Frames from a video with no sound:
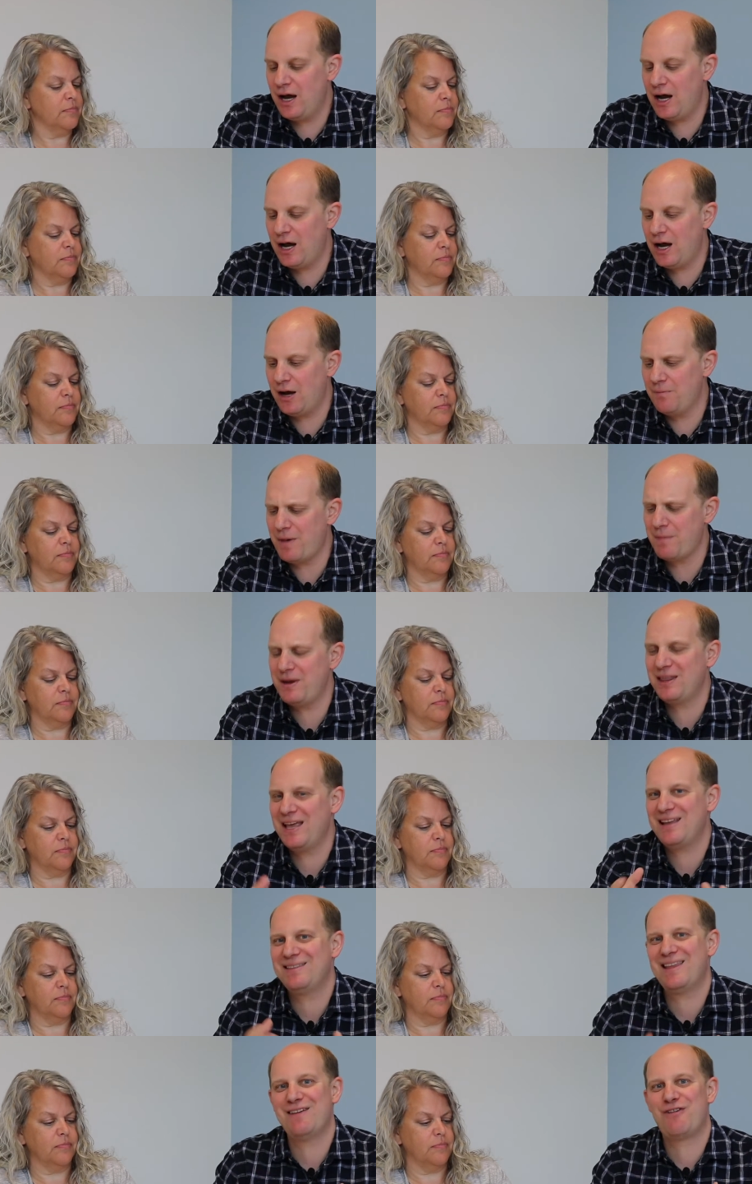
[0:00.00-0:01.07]
Speaker 1: Um, I mean,
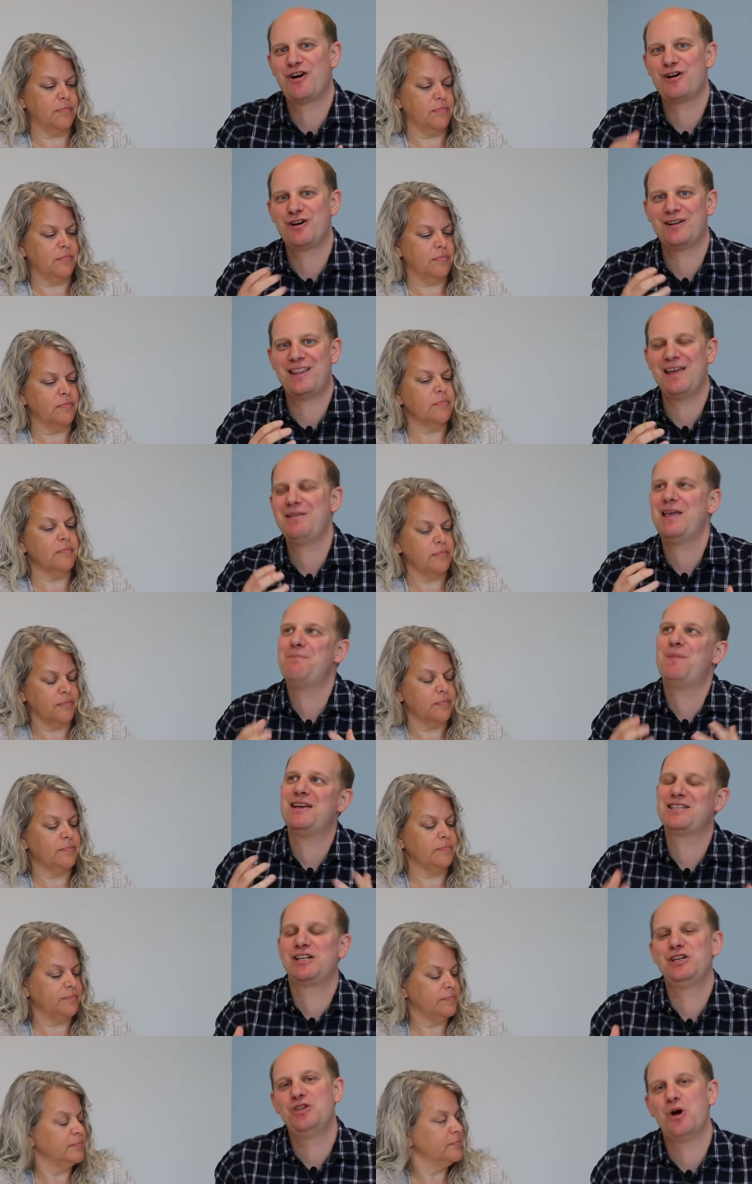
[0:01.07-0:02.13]
they, they've heard, they, they
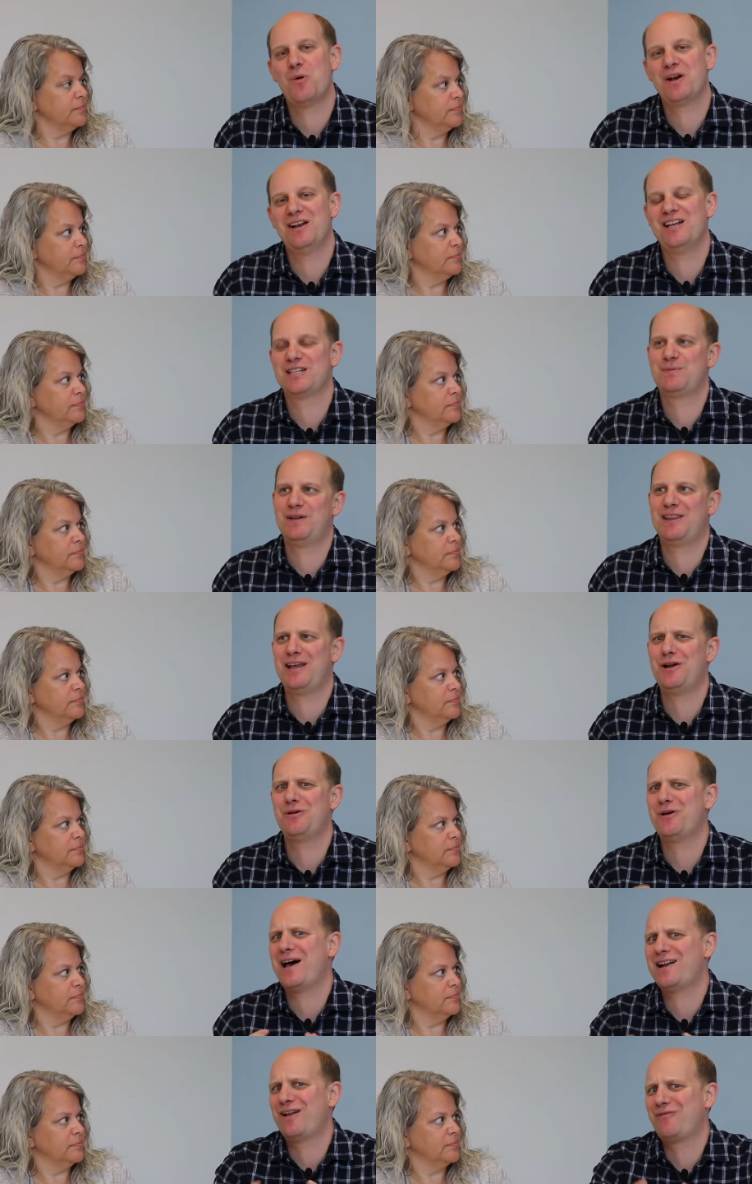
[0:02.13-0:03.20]
basically know what it is, but they
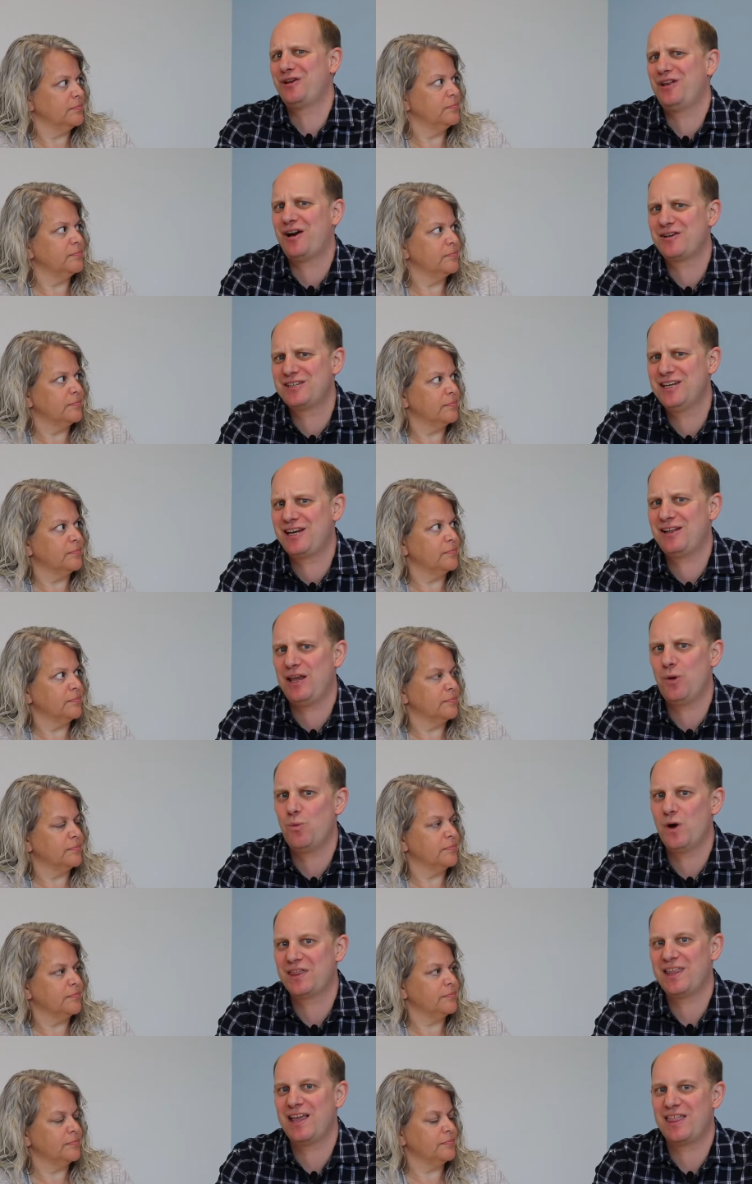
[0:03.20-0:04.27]
don't know how to really articulate
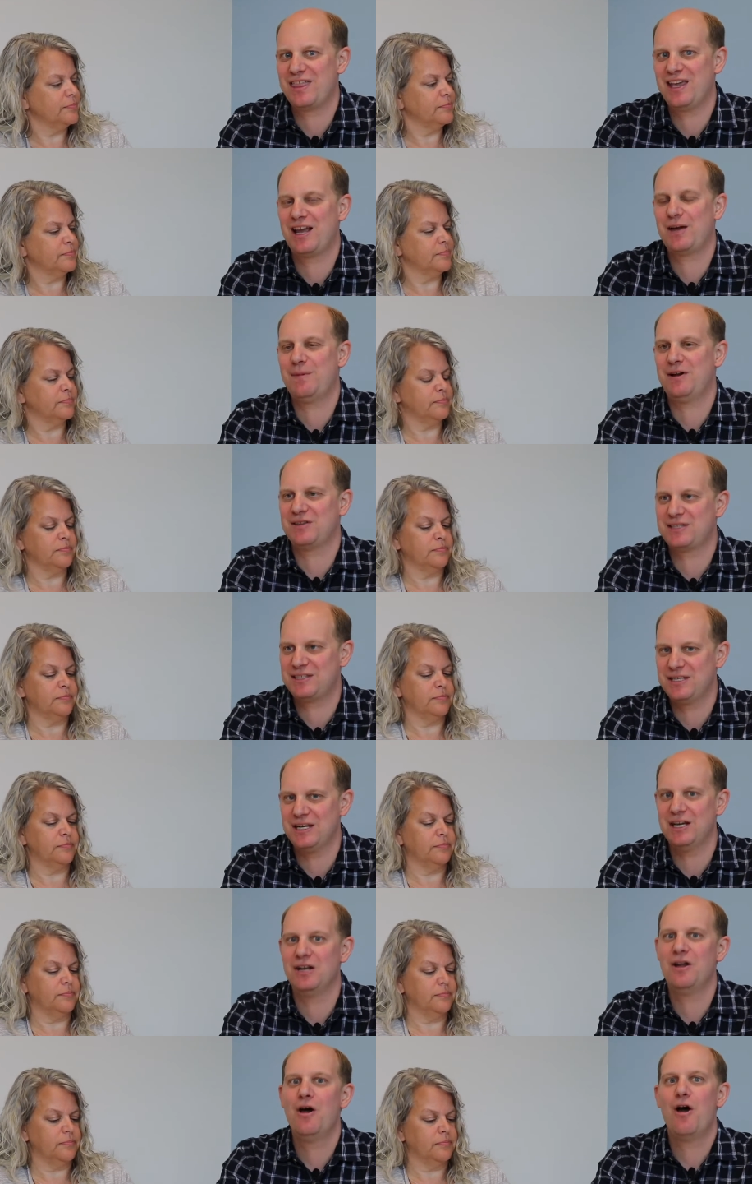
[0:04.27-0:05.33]
what they think about
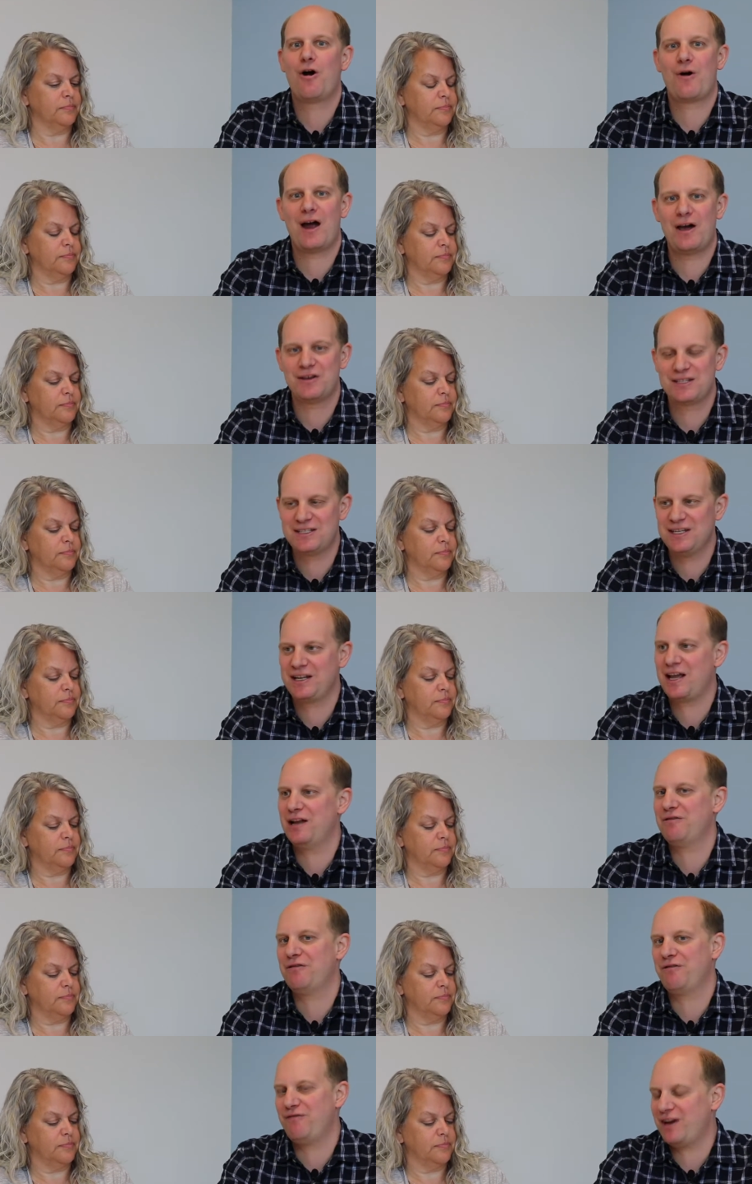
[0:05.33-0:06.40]
sin or how sin
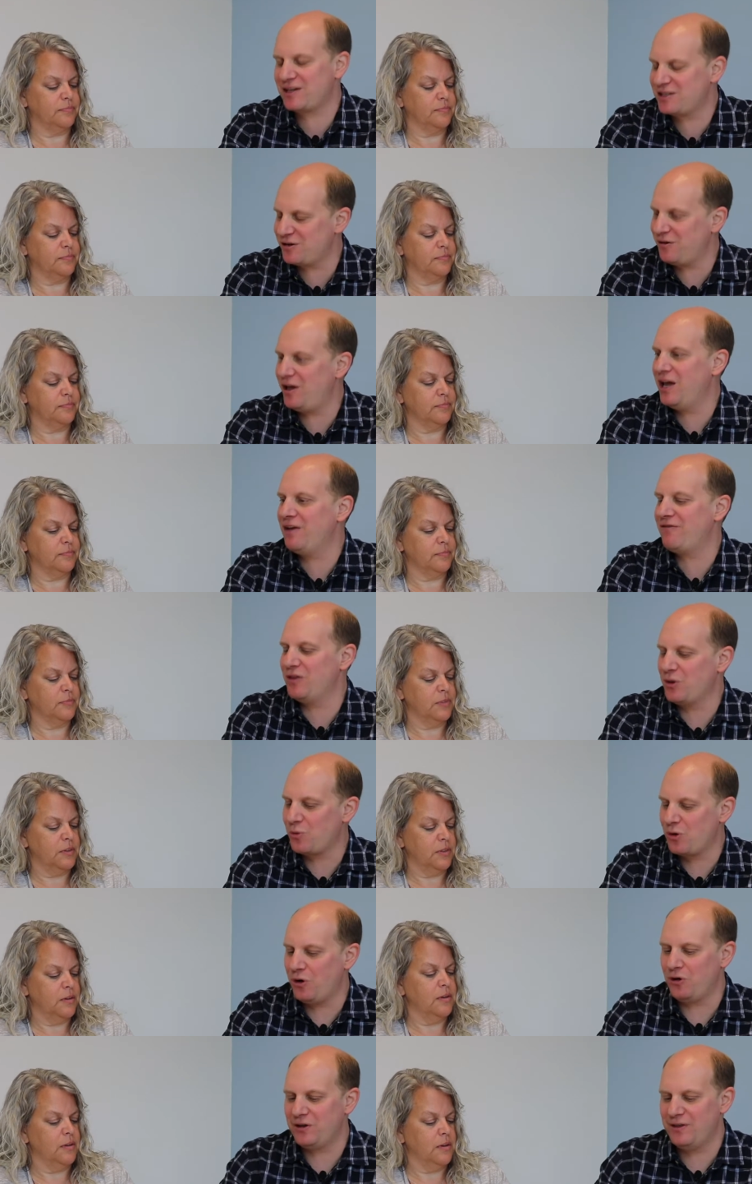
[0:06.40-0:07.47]
kind of affects their life in the
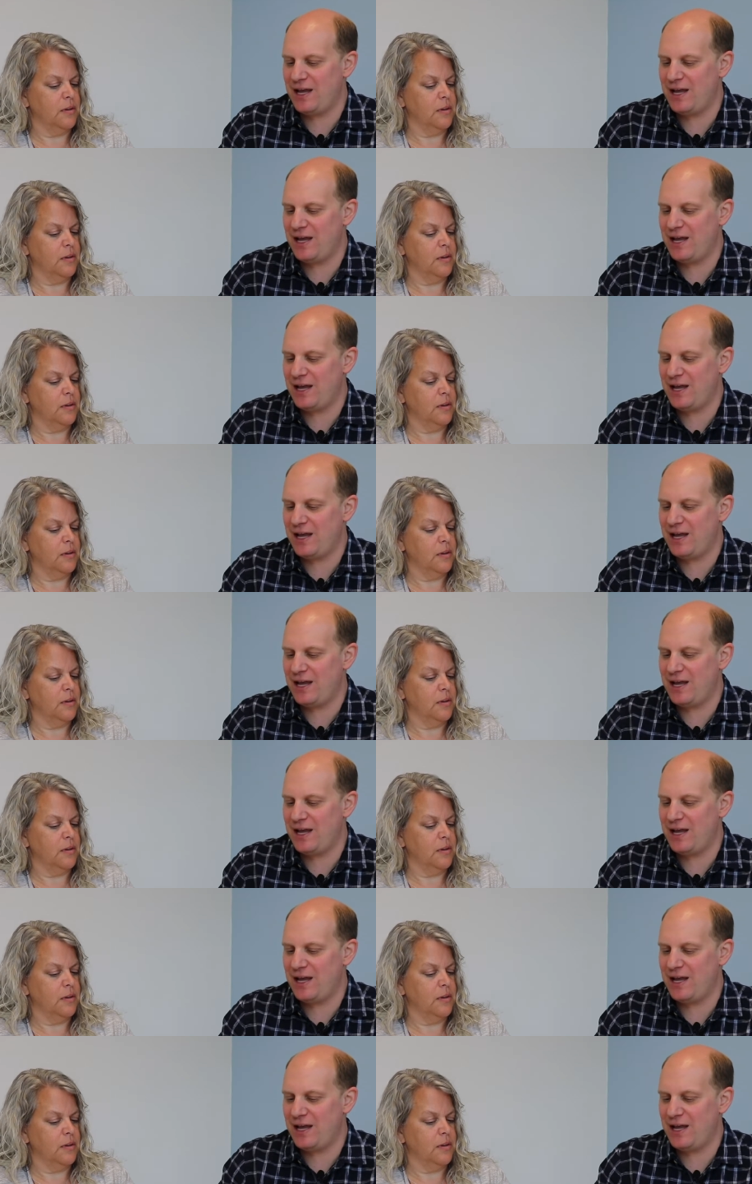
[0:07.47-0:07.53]
world.